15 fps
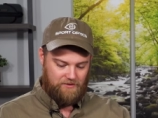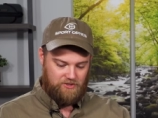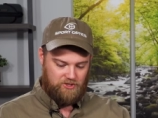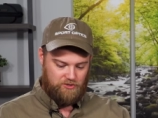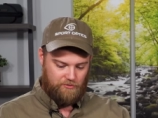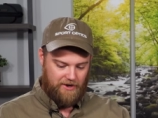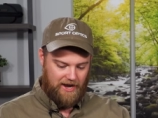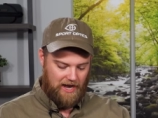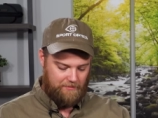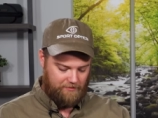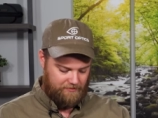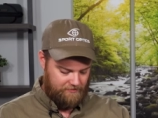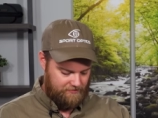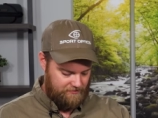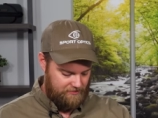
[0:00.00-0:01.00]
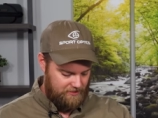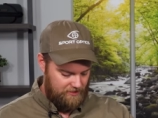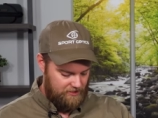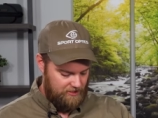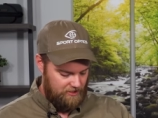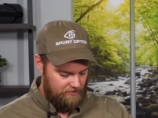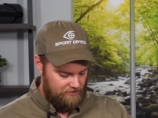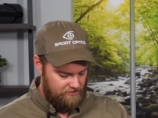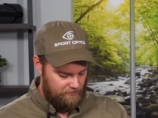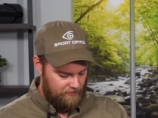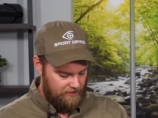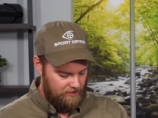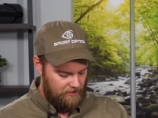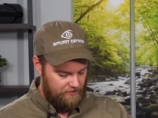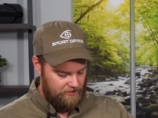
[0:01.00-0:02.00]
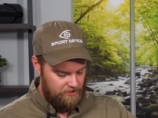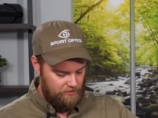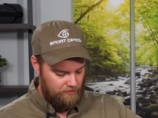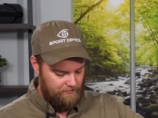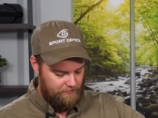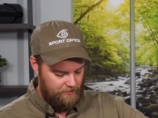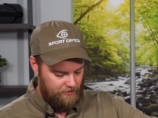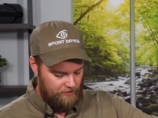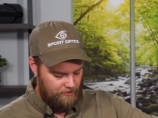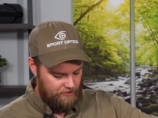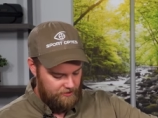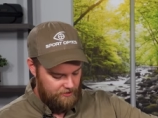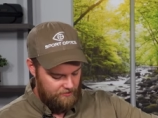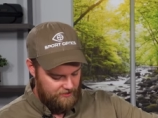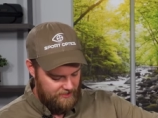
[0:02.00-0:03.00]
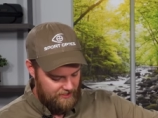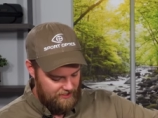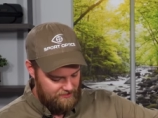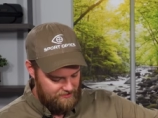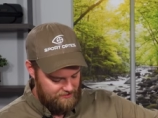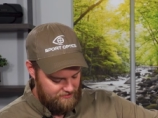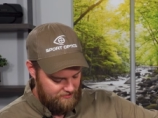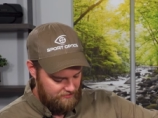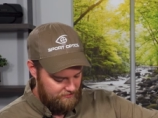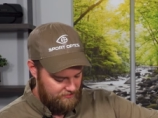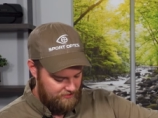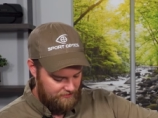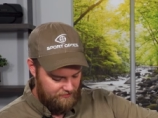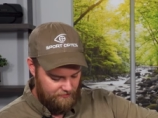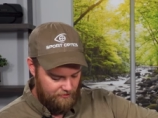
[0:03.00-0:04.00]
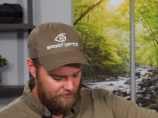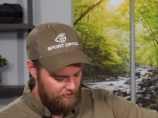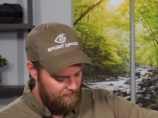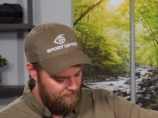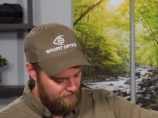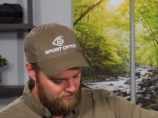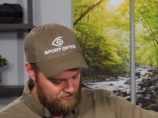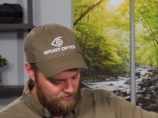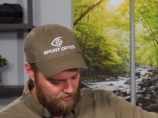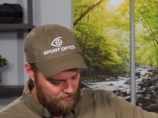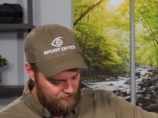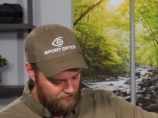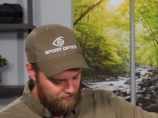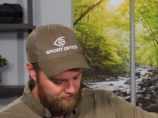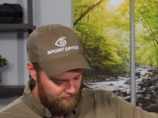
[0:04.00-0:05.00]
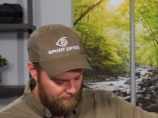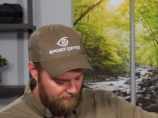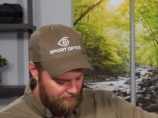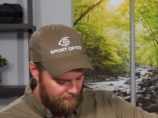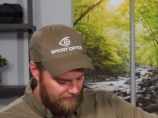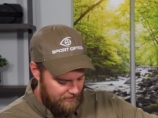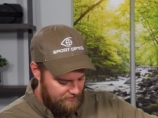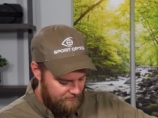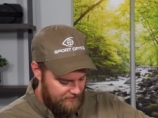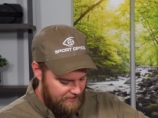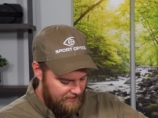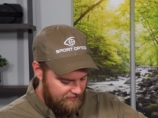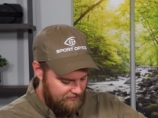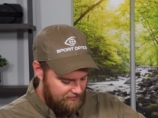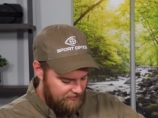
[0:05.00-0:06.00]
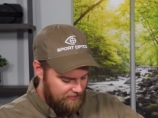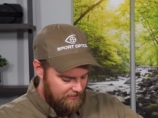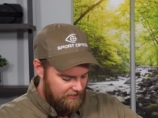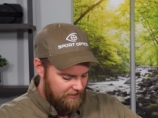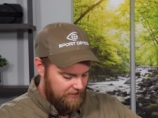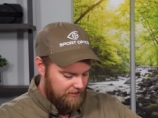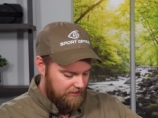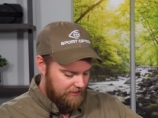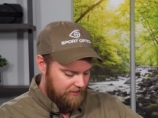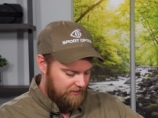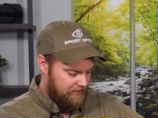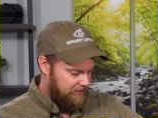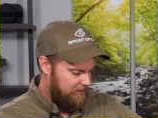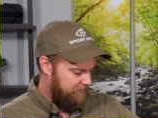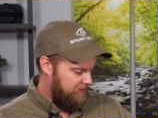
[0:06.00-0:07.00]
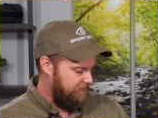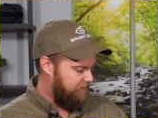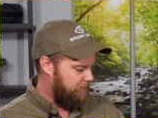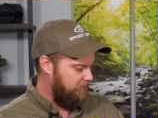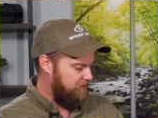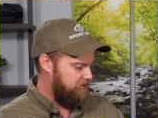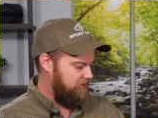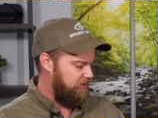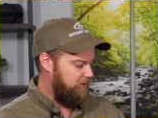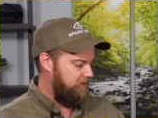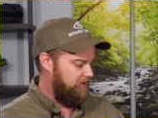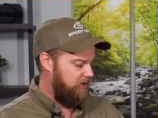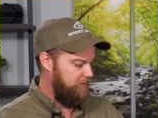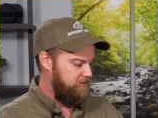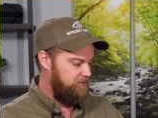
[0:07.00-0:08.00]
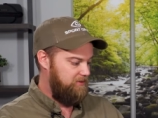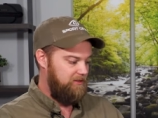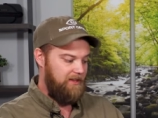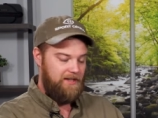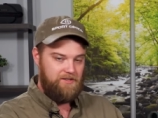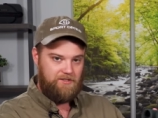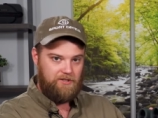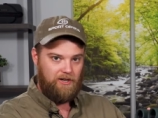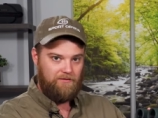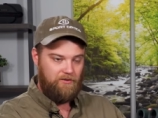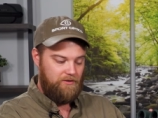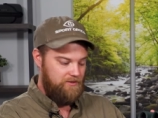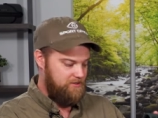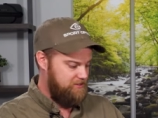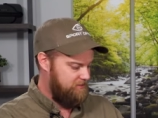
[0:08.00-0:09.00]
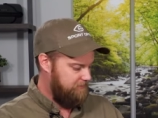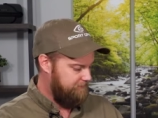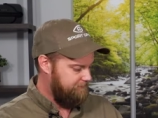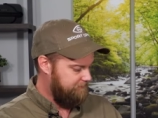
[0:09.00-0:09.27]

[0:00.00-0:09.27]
a strap in here as well that you would put on your case. So you can throw it over your shoulder, throw it around your neck. Um, of course, you know it comes with lens covers